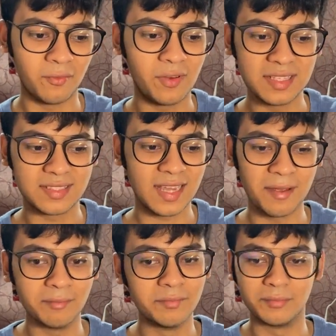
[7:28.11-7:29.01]
once
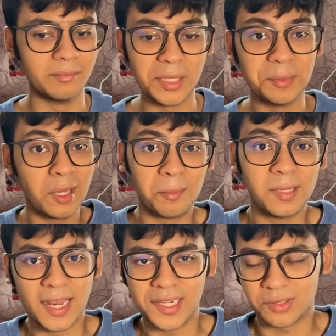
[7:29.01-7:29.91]
I'm maybe
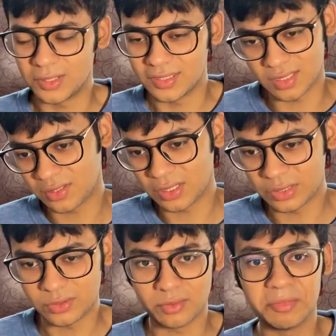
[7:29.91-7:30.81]
applying to these
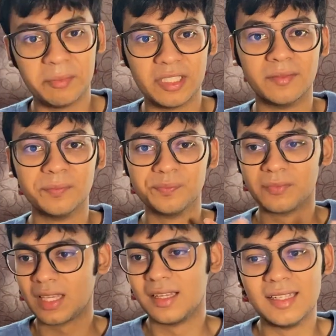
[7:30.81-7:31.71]
institutes, or maybe,
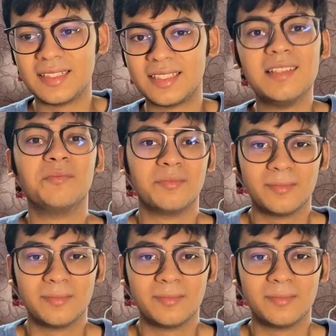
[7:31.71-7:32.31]
let's see,